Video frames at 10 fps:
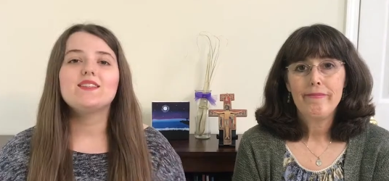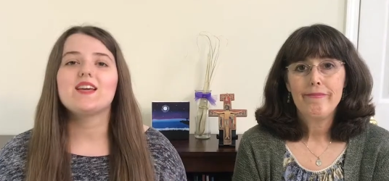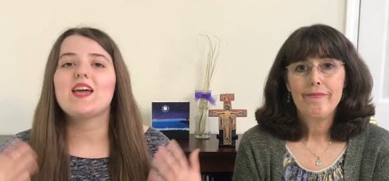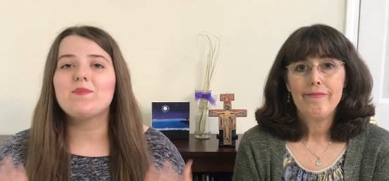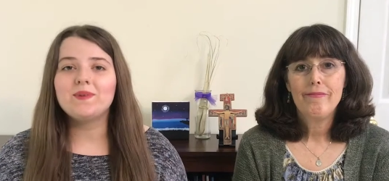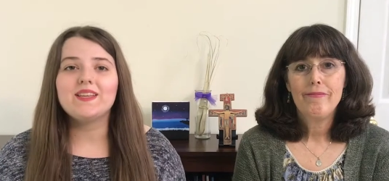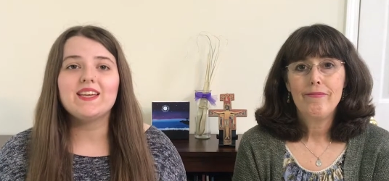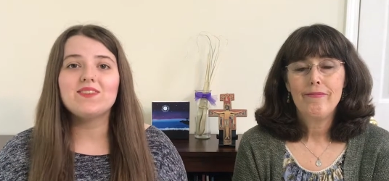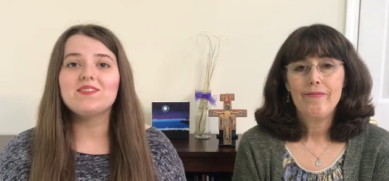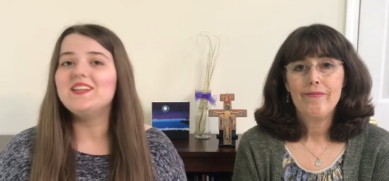Speaker 1: So I can't
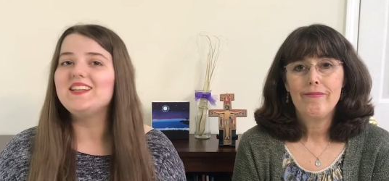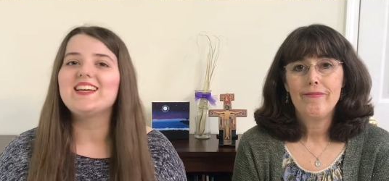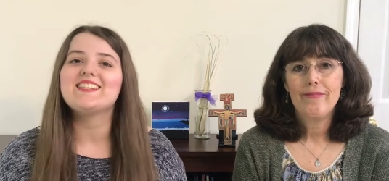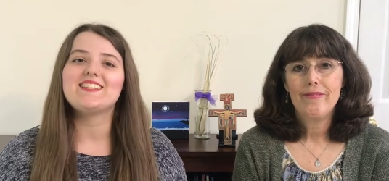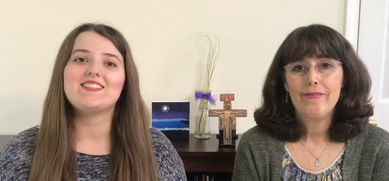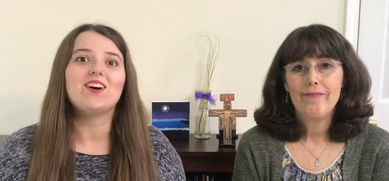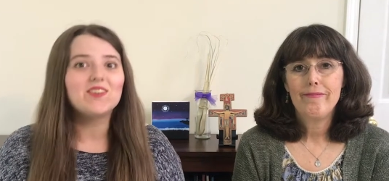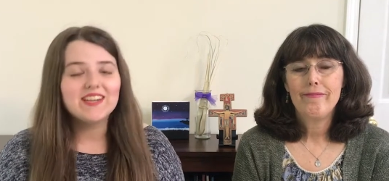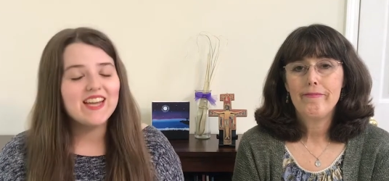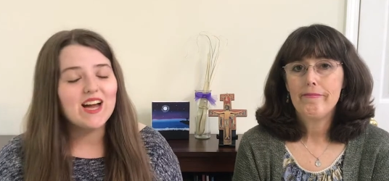believe Lent is
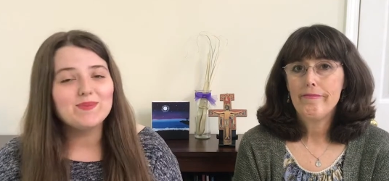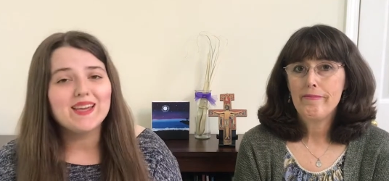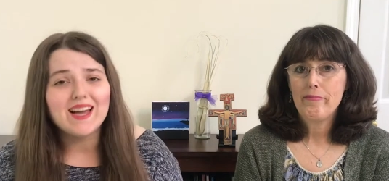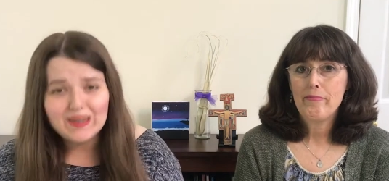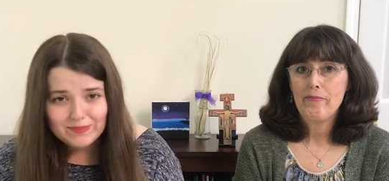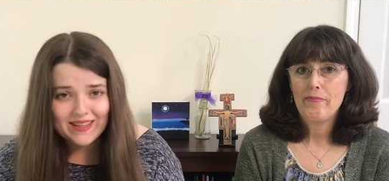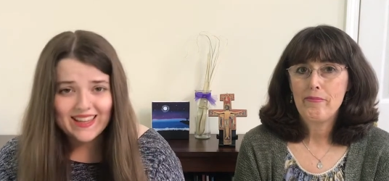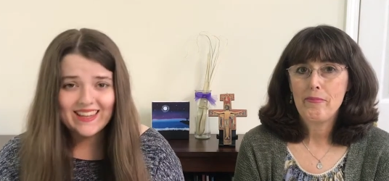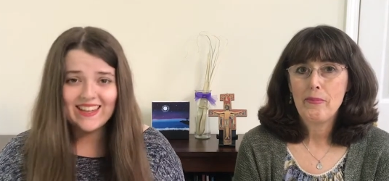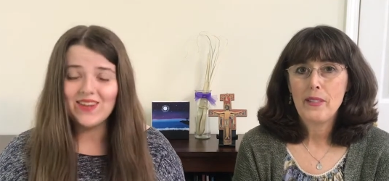already coming up
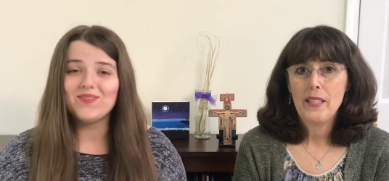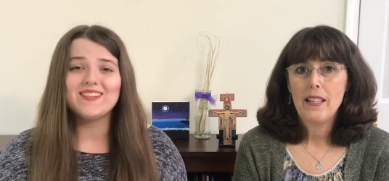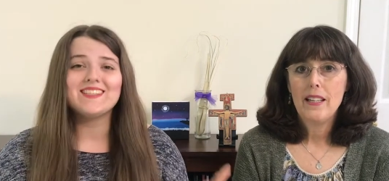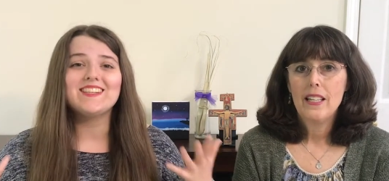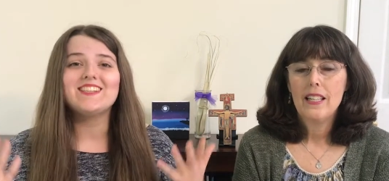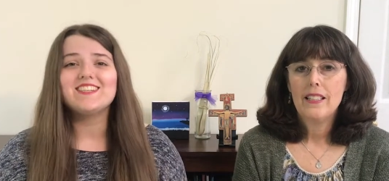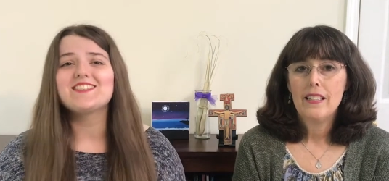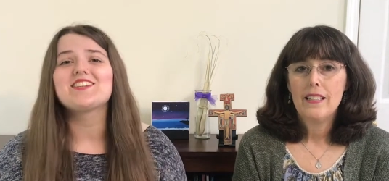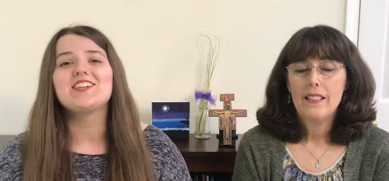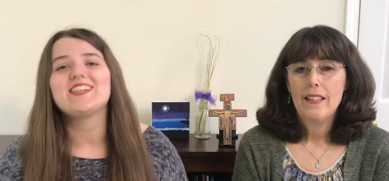again. Like, wasn't it
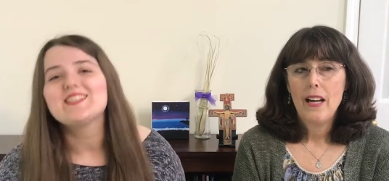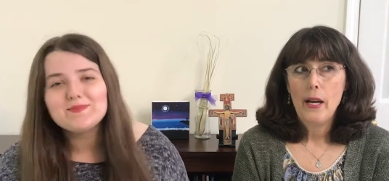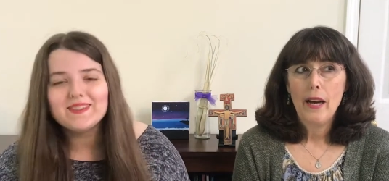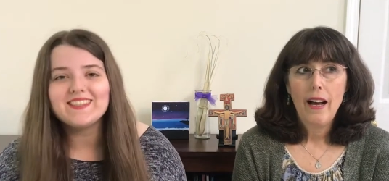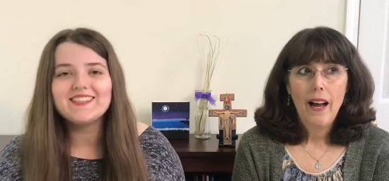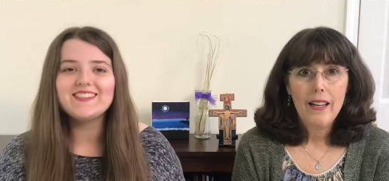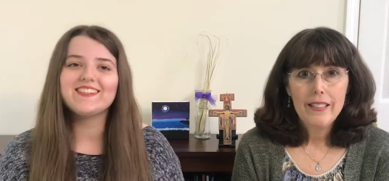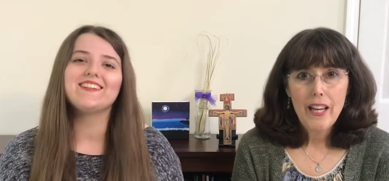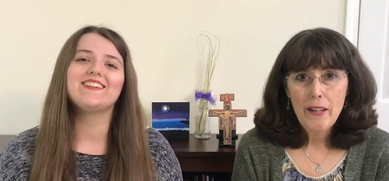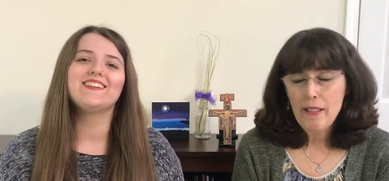just Christmas? I
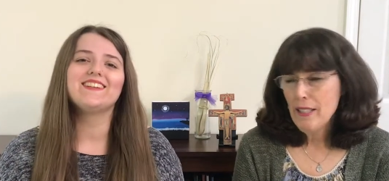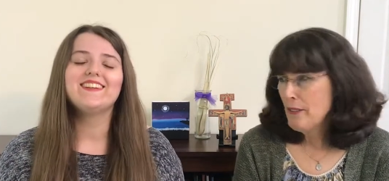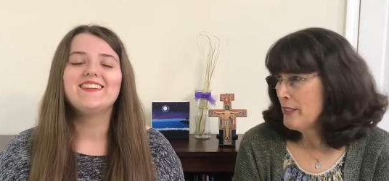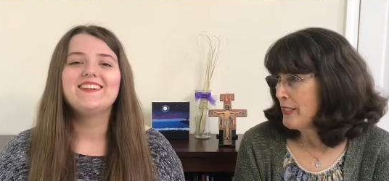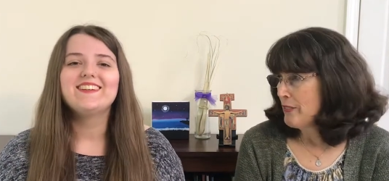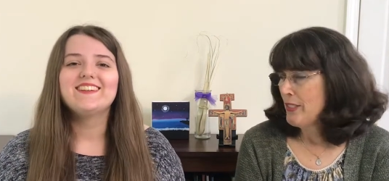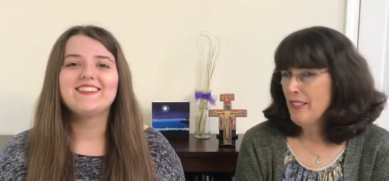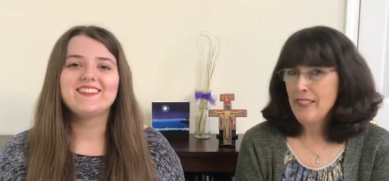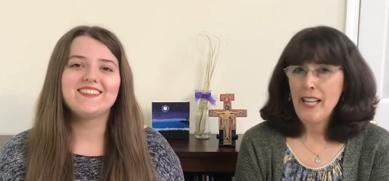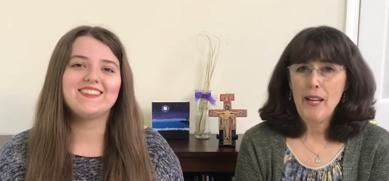know, it always
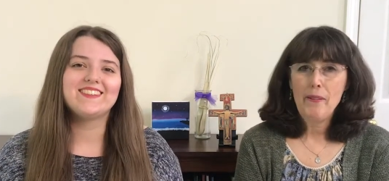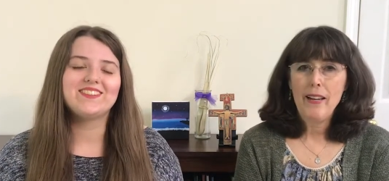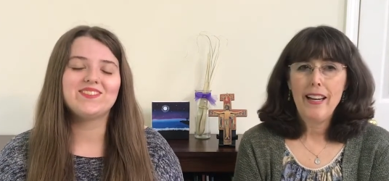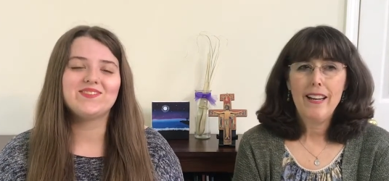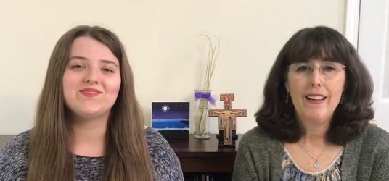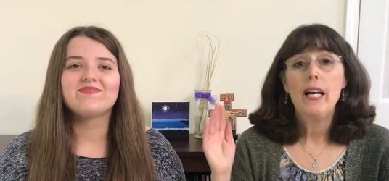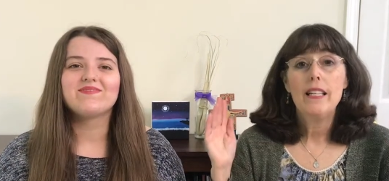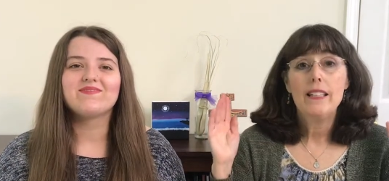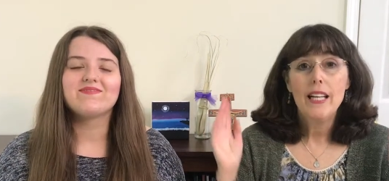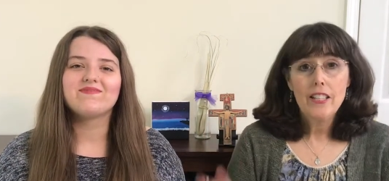
Speaker 2: feels that way.
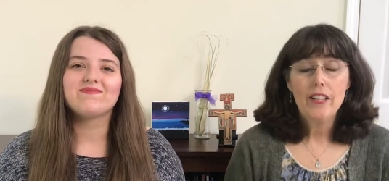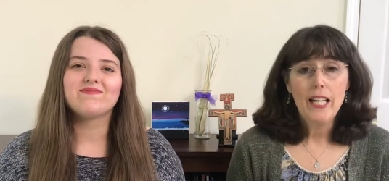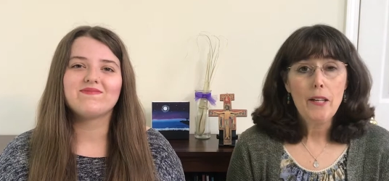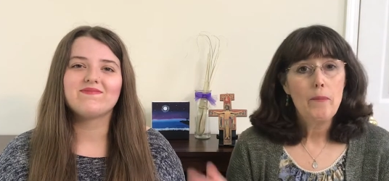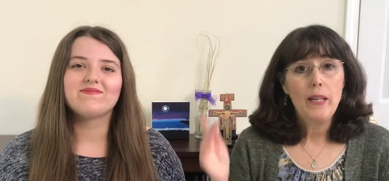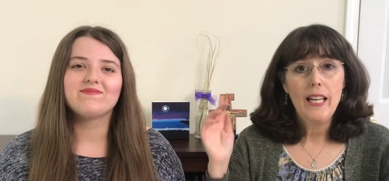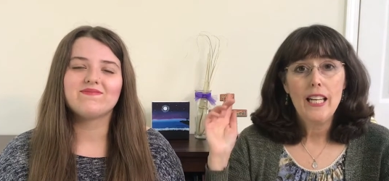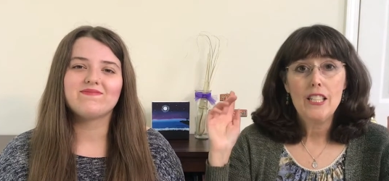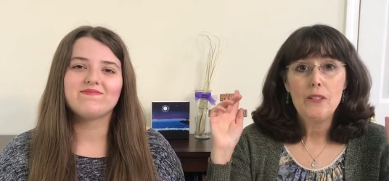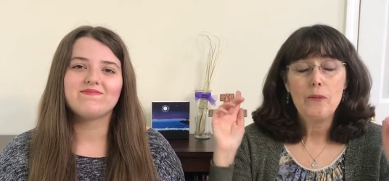But that's all right,
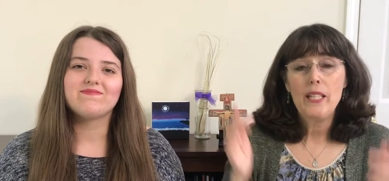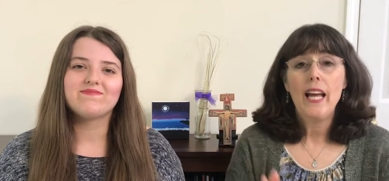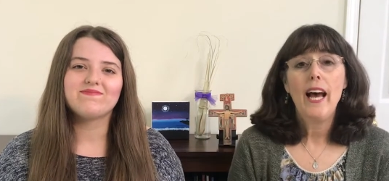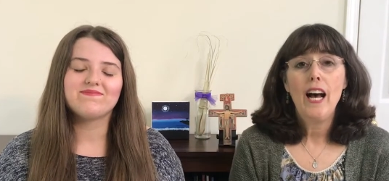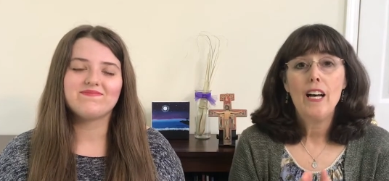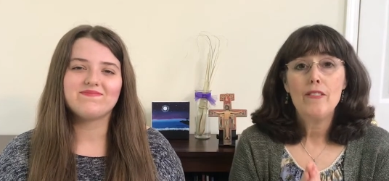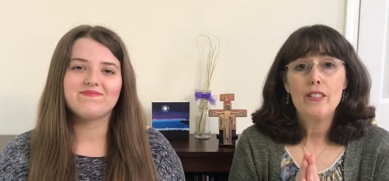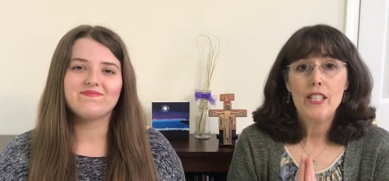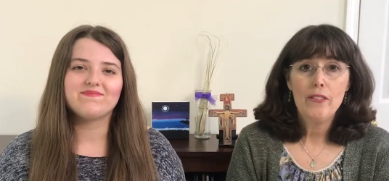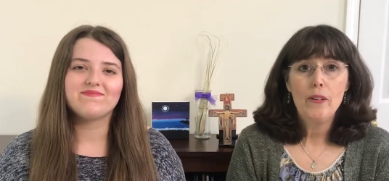because we have
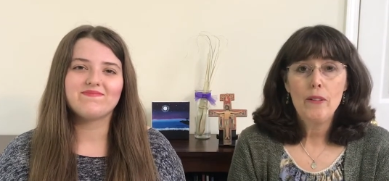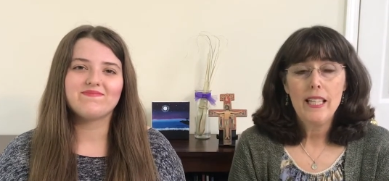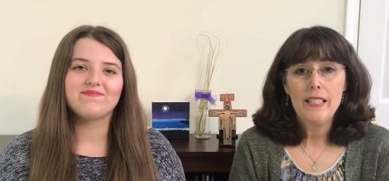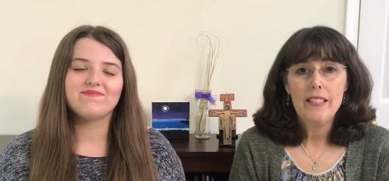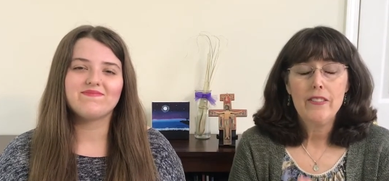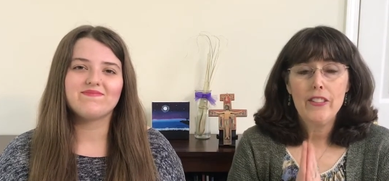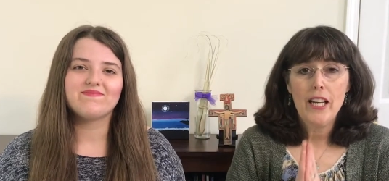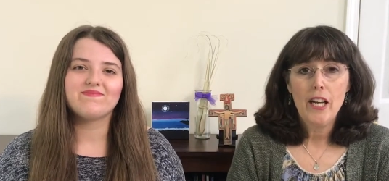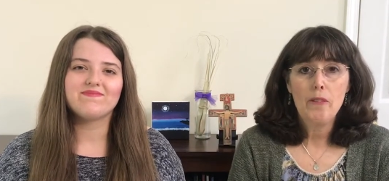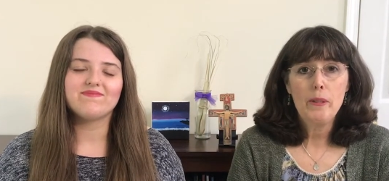several ways
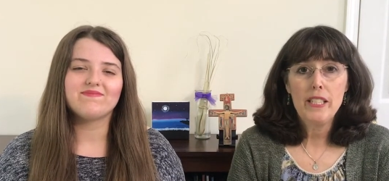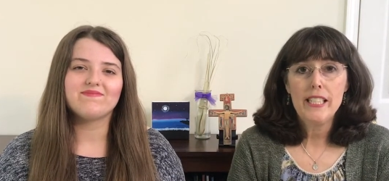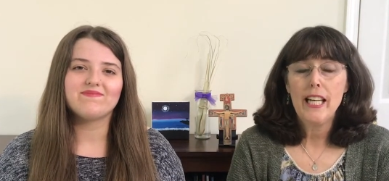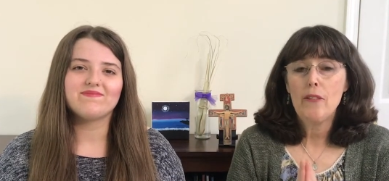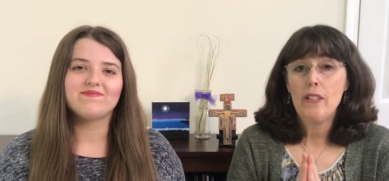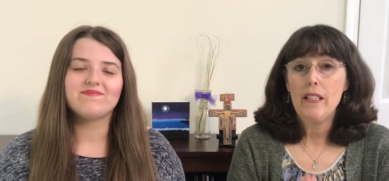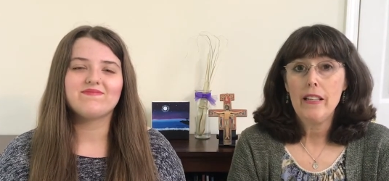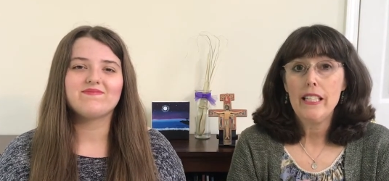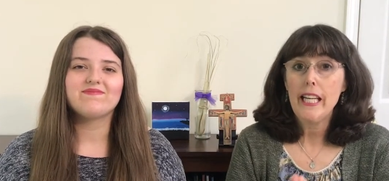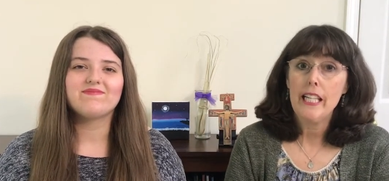to help you today with
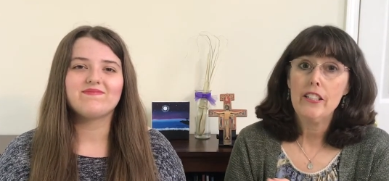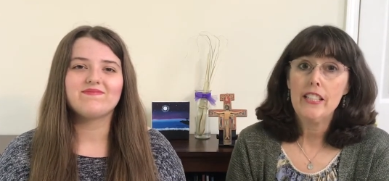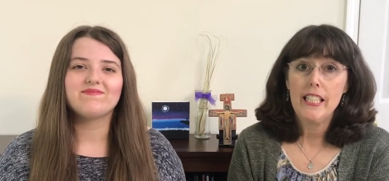Lent and your